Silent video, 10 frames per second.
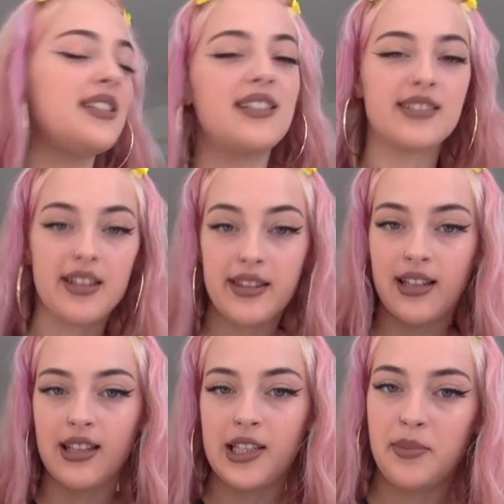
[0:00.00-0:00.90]
seen as like the
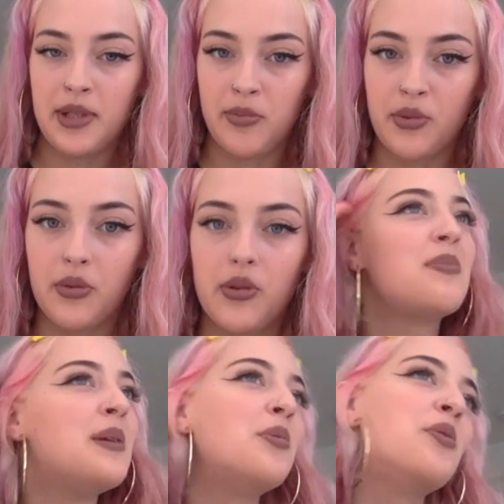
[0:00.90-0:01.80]
clean people.
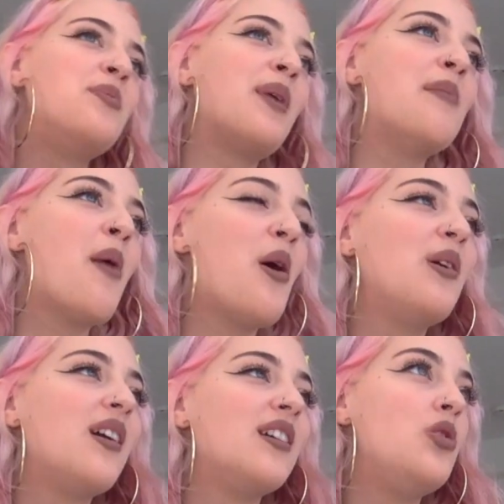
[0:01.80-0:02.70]
People with
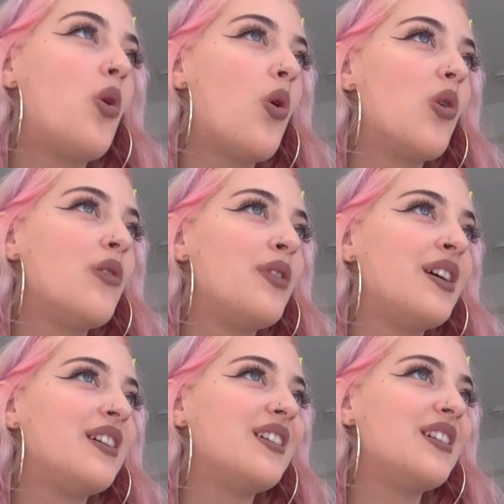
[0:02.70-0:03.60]
bipolar, not all of
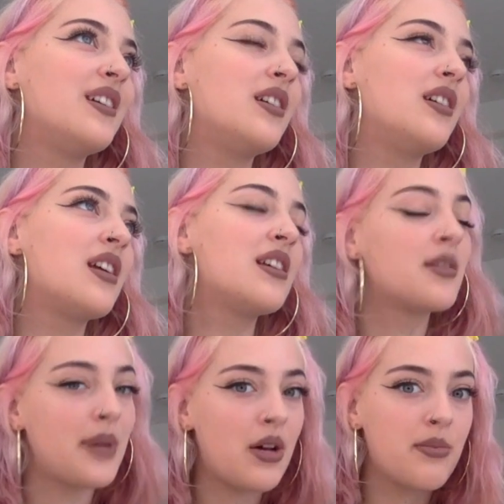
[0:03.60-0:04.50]
it is
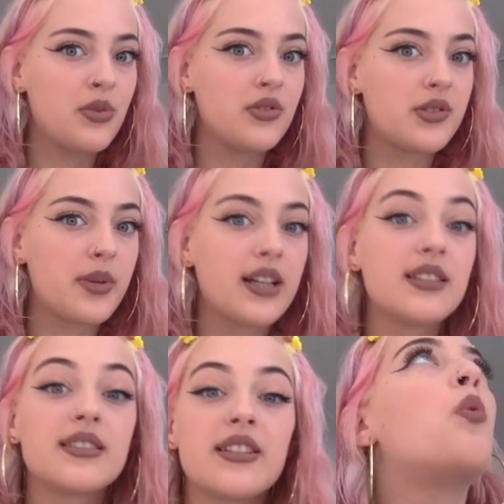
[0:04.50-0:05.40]
about mood
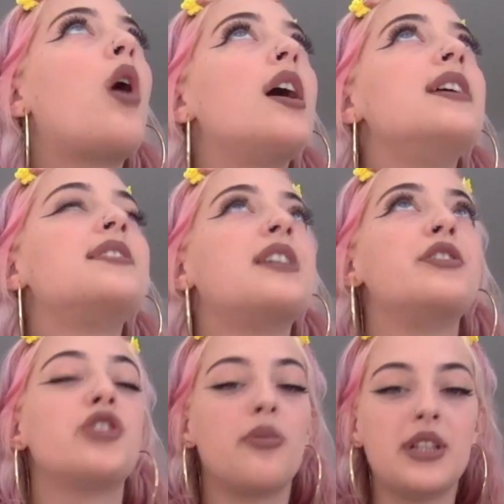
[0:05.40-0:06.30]
swings. Why is it
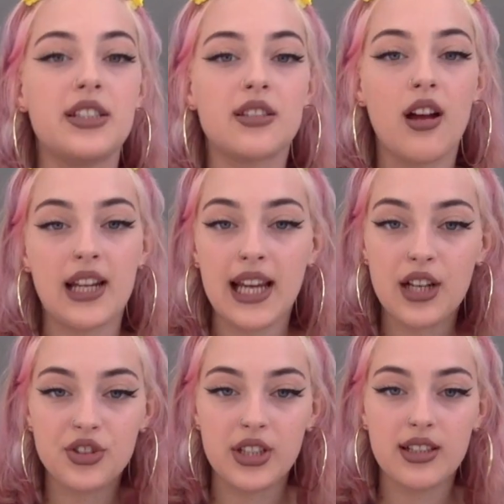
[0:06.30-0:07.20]
so many
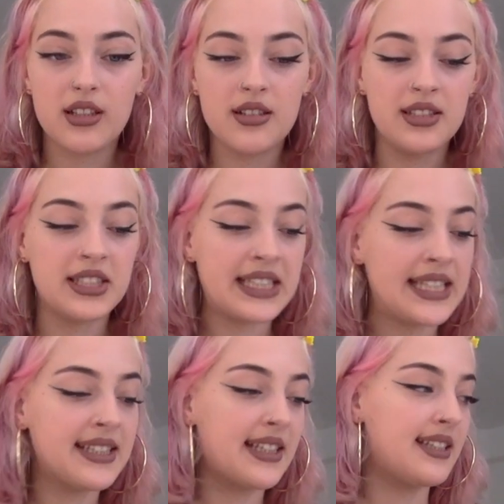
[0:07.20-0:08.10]
psychiatric
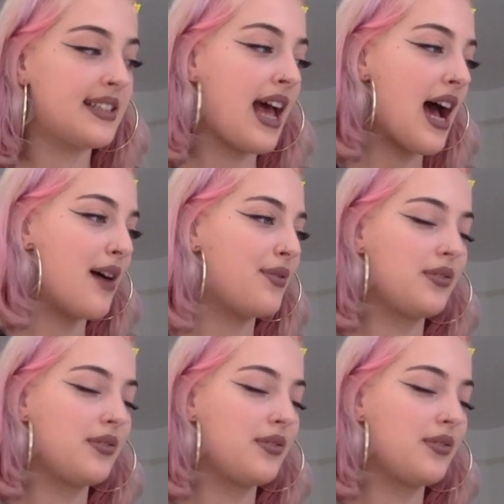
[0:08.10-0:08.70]
diseases have